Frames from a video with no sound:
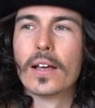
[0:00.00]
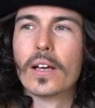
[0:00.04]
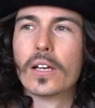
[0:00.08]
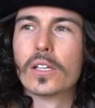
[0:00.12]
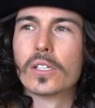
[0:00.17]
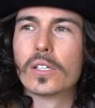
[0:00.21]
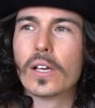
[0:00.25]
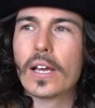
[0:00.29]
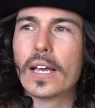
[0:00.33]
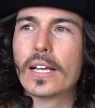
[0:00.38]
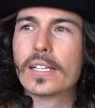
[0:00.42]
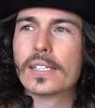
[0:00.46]

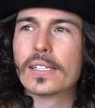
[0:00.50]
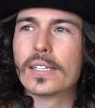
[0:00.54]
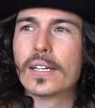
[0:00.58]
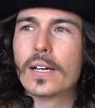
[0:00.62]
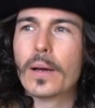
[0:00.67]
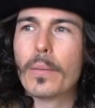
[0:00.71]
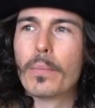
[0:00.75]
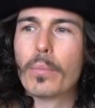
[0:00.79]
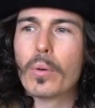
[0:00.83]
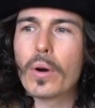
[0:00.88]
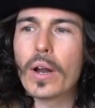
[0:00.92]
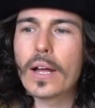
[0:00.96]
so it's a
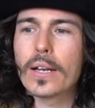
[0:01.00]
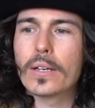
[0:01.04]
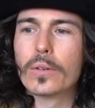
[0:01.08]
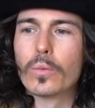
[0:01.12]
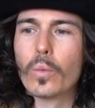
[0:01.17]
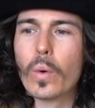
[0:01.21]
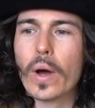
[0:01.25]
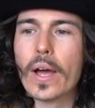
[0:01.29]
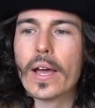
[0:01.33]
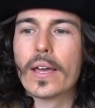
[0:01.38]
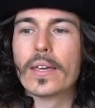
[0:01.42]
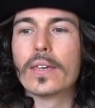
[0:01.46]
brand
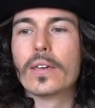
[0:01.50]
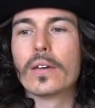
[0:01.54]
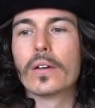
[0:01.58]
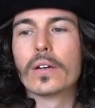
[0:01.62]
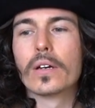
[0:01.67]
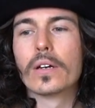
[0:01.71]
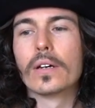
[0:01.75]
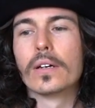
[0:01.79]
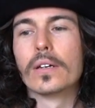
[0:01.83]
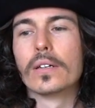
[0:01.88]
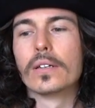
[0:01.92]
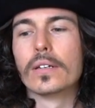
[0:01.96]
where you
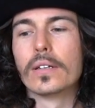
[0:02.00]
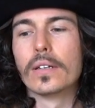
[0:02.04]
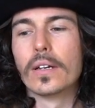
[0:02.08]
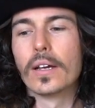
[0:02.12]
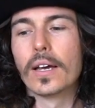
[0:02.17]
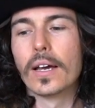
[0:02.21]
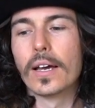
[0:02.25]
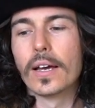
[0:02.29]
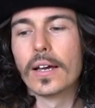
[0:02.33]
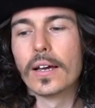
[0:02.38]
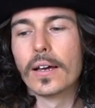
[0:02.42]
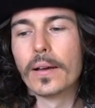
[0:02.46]

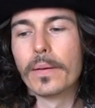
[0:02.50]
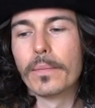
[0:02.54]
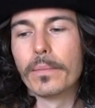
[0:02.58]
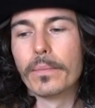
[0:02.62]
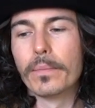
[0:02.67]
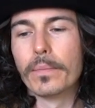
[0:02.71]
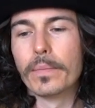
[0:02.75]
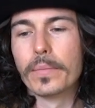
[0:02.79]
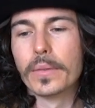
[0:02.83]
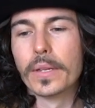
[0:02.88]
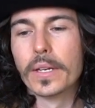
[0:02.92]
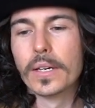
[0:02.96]

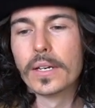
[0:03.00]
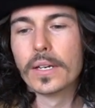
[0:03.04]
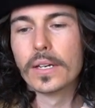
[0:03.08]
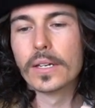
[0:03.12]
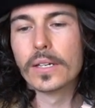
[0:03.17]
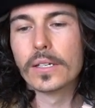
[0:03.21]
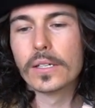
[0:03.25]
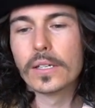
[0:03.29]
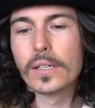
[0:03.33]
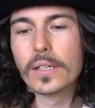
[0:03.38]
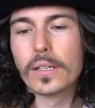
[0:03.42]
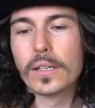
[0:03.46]
can
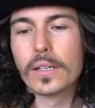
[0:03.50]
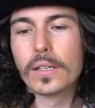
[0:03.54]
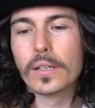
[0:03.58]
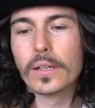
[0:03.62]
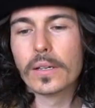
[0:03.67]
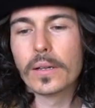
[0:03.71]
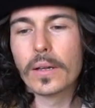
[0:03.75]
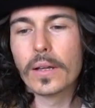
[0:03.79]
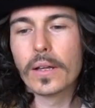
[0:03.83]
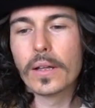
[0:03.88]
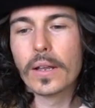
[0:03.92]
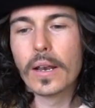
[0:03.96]

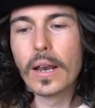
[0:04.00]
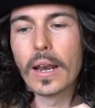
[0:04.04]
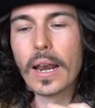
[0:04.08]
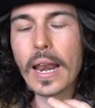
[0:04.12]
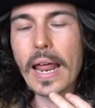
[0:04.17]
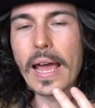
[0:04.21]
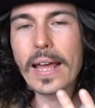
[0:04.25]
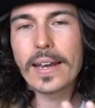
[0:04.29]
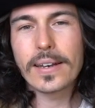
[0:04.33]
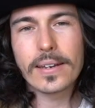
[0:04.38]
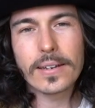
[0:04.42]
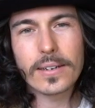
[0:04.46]

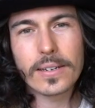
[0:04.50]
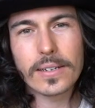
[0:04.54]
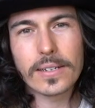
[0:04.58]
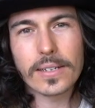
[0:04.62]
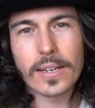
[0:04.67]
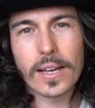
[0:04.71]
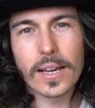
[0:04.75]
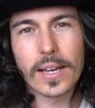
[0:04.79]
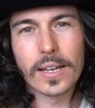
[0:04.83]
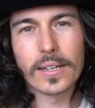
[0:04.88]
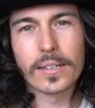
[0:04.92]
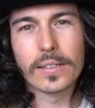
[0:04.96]
lend
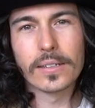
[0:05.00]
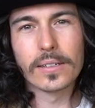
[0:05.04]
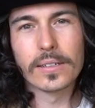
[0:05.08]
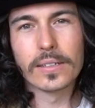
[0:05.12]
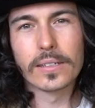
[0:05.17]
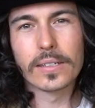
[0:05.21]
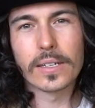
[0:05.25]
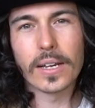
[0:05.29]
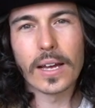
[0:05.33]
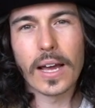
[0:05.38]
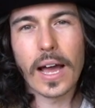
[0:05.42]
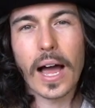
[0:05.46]

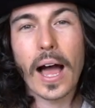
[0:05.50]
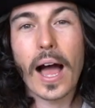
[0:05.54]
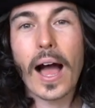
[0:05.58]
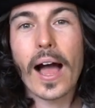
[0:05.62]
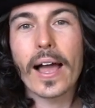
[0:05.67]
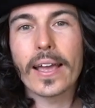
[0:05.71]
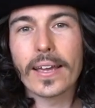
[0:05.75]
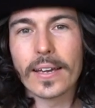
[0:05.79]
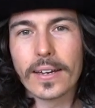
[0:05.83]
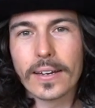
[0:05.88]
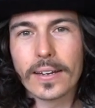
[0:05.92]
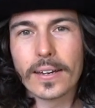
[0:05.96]
and
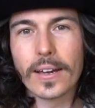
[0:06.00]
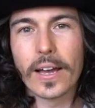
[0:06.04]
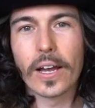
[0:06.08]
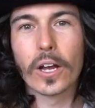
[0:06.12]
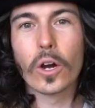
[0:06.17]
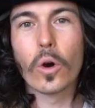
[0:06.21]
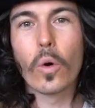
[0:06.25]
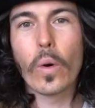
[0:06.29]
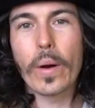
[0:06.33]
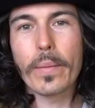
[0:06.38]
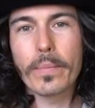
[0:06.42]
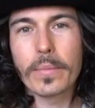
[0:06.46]
hire
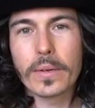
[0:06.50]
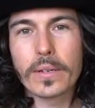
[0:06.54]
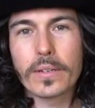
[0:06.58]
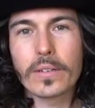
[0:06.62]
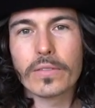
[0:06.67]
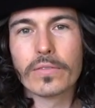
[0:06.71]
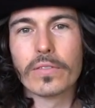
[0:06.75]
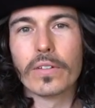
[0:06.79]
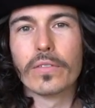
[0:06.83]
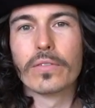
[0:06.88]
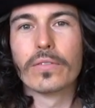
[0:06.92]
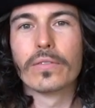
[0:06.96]
equipment
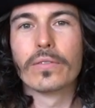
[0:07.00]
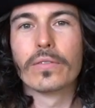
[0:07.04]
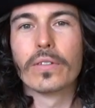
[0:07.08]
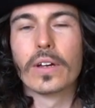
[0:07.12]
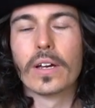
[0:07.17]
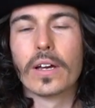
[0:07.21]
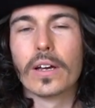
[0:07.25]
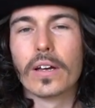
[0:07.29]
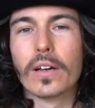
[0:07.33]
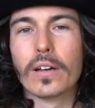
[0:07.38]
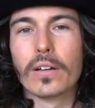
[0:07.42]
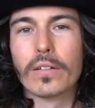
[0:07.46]
for
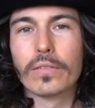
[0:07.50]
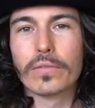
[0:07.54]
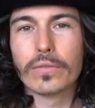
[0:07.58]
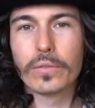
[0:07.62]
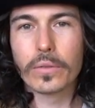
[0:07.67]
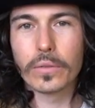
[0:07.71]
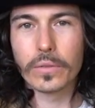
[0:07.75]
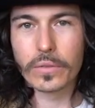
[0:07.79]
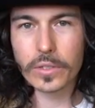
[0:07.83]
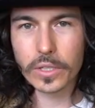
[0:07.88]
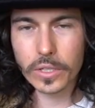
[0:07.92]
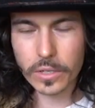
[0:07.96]

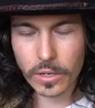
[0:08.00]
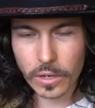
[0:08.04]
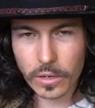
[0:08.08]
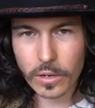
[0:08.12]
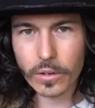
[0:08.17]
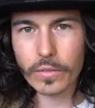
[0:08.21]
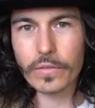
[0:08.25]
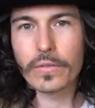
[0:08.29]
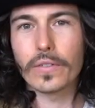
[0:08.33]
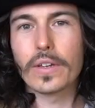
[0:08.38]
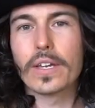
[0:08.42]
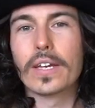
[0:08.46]

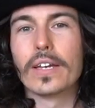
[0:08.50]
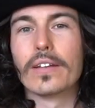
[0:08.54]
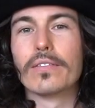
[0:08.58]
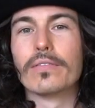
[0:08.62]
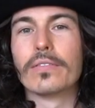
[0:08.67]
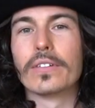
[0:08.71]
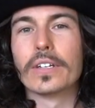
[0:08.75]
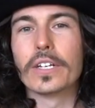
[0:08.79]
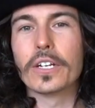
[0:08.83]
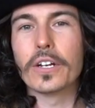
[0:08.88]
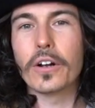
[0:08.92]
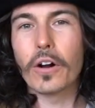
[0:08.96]
photography and
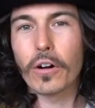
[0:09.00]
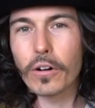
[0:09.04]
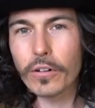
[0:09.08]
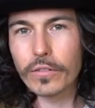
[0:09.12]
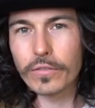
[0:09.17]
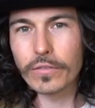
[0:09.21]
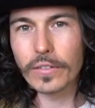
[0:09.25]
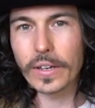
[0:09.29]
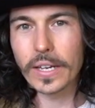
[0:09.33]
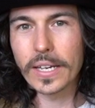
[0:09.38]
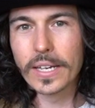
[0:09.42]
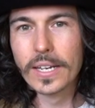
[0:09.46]

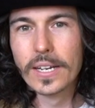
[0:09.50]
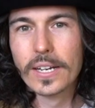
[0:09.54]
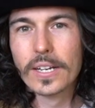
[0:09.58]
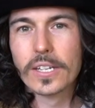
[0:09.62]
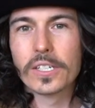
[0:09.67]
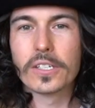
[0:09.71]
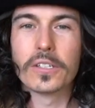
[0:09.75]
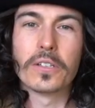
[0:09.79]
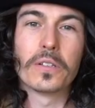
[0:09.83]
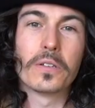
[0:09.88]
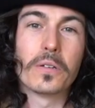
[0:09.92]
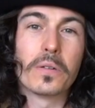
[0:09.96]
videography.
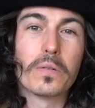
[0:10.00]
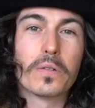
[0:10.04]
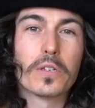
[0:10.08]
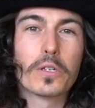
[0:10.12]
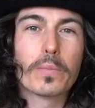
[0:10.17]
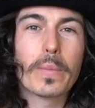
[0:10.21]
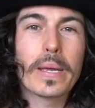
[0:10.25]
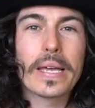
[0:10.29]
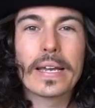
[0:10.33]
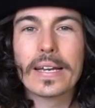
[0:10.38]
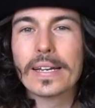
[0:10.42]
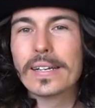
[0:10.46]
So they do
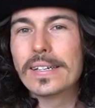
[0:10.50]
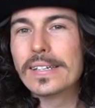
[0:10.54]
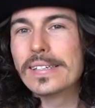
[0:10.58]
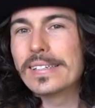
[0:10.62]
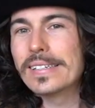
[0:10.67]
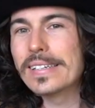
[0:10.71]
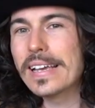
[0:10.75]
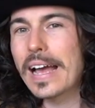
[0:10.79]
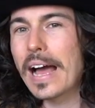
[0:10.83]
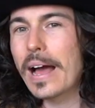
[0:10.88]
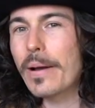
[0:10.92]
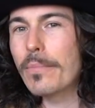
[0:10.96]
speakers,
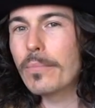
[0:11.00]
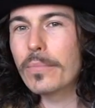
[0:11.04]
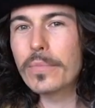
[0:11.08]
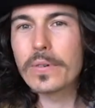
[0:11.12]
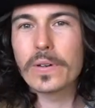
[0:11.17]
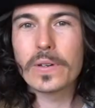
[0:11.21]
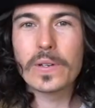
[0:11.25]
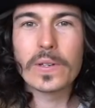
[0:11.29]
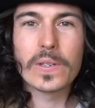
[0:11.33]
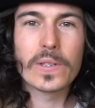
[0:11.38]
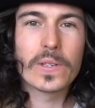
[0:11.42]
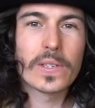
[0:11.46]

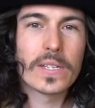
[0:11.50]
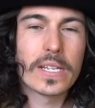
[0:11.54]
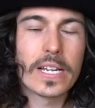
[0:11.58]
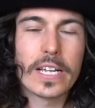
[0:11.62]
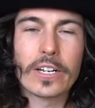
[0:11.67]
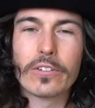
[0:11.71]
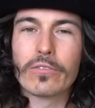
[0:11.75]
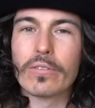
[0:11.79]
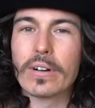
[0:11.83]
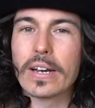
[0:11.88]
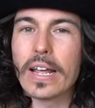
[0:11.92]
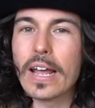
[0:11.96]
cameras,
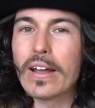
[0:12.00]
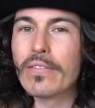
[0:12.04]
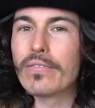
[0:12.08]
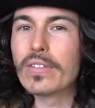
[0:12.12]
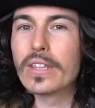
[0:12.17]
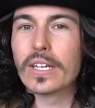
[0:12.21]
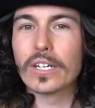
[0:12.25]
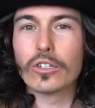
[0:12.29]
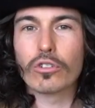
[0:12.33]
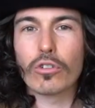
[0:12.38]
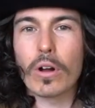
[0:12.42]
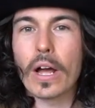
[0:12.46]
literally
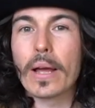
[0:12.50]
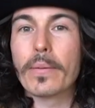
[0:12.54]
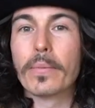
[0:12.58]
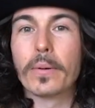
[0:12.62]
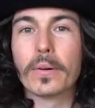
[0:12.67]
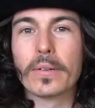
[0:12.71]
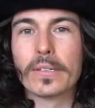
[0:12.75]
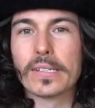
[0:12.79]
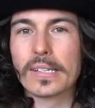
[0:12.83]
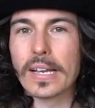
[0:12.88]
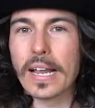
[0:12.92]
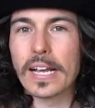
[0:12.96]
everything,
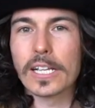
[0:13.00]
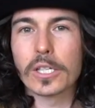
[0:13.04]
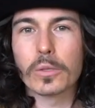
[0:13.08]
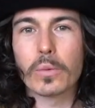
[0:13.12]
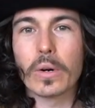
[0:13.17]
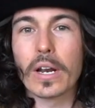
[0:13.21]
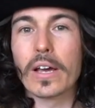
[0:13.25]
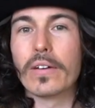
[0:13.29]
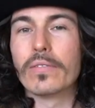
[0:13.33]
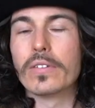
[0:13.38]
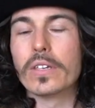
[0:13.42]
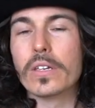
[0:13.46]
tripods, lights,
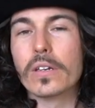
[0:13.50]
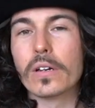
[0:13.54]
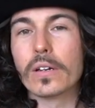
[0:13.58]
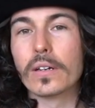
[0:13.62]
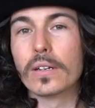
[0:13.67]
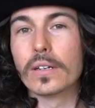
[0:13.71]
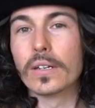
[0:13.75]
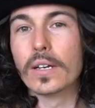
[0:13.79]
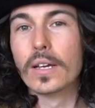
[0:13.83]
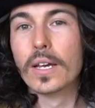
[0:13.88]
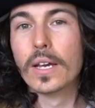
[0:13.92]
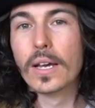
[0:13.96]
whatever. You
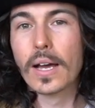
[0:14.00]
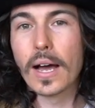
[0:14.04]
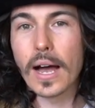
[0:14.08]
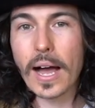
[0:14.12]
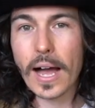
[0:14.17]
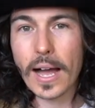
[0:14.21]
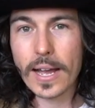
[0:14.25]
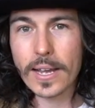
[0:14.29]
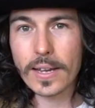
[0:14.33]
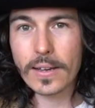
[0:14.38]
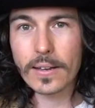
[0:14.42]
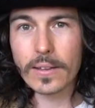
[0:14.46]
can
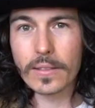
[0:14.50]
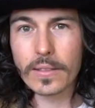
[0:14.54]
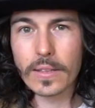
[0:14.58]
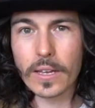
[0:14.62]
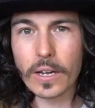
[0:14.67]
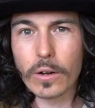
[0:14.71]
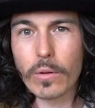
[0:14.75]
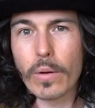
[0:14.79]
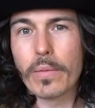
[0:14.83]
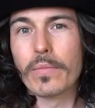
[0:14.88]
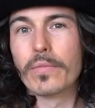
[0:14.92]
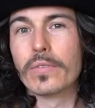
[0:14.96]
hire the
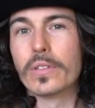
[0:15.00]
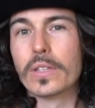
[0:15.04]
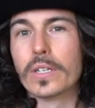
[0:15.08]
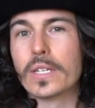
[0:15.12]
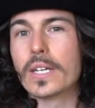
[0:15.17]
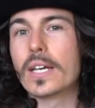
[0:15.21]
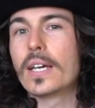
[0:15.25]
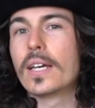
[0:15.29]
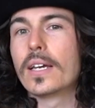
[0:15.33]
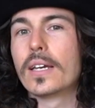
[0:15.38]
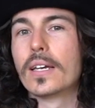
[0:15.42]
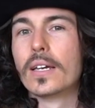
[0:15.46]
equipment for the
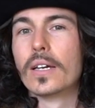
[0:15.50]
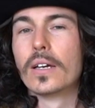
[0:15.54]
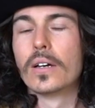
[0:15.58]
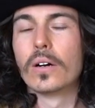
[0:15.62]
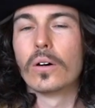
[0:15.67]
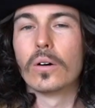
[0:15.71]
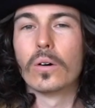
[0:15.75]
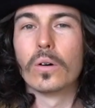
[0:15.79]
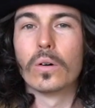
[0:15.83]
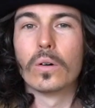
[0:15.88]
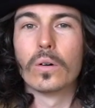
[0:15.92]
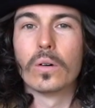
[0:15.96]
day
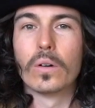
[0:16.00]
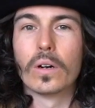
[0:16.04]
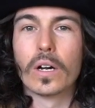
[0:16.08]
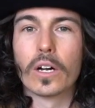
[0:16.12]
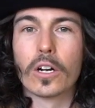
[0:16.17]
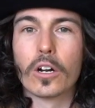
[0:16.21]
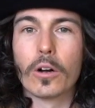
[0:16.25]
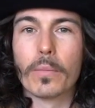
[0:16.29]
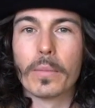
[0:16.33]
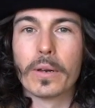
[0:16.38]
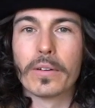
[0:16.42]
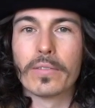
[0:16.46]
or a
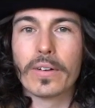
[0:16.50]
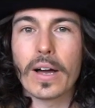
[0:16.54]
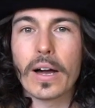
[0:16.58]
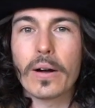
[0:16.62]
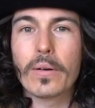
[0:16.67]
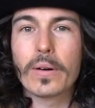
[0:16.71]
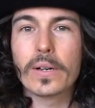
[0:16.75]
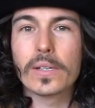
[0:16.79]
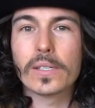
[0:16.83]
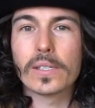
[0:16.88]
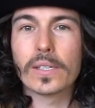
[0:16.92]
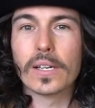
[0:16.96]
couple of
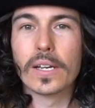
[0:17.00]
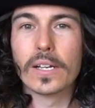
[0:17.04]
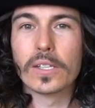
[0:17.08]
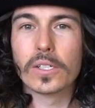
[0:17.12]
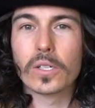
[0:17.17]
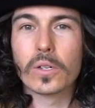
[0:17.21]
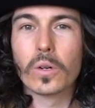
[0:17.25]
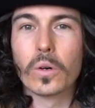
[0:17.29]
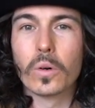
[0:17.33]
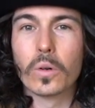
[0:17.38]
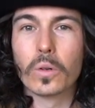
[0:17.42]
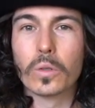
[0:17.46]
hours. It's
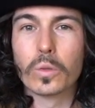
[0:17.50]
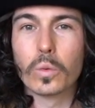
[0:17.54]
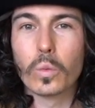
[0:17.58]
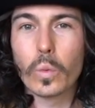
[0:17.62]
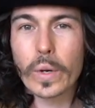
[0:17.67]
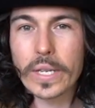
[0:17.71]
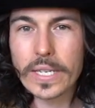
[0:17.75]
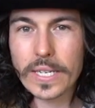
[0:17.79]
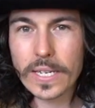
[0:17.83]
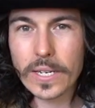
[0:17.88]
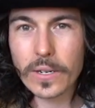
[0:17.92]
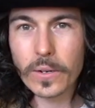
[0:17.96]
called
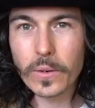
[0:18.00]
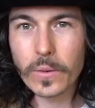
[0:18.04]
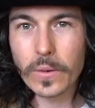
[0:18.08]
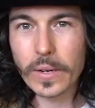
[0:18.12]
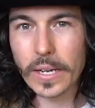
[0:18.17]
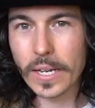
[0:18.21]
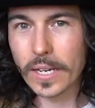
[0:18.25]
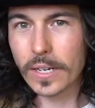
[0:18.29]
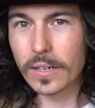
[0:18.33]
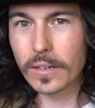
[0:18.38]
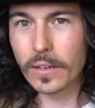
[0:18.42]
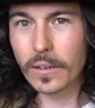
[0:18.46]
Video
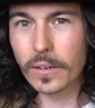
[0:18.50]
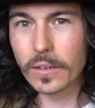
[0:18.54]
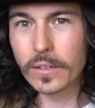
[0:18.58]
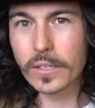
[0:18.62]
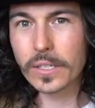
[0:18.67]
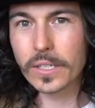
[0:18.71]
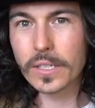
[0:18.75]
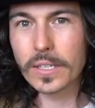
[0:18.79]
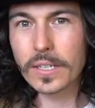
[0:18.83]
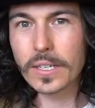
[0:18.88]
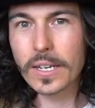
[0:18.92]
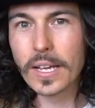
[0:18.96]
in
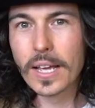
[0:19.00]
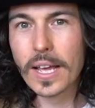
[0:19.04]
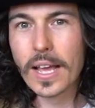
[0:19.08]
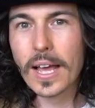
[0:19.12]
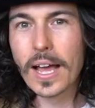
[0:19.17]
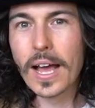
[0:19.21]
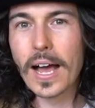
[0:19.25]
London.